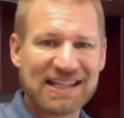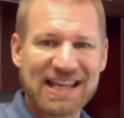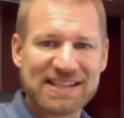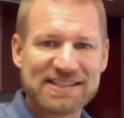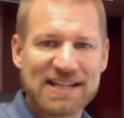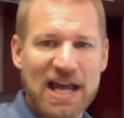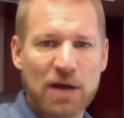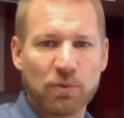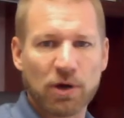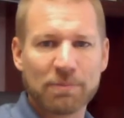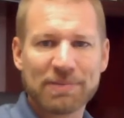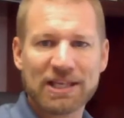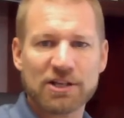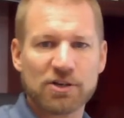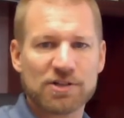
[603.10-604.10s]
that's not where
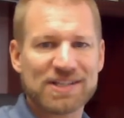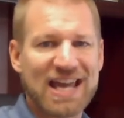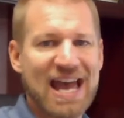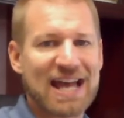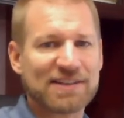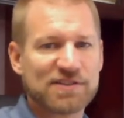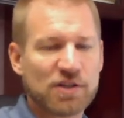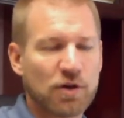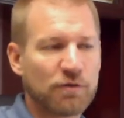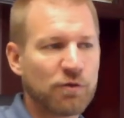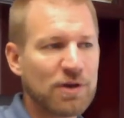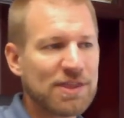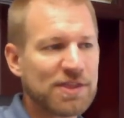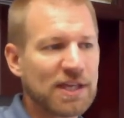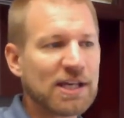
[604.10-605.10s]
Peter's at. So if
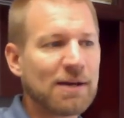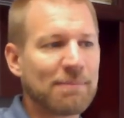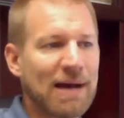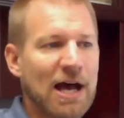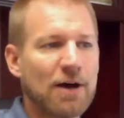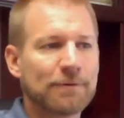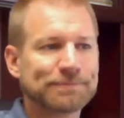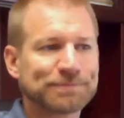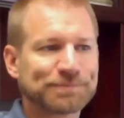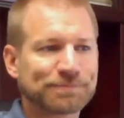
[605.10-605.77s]
we think about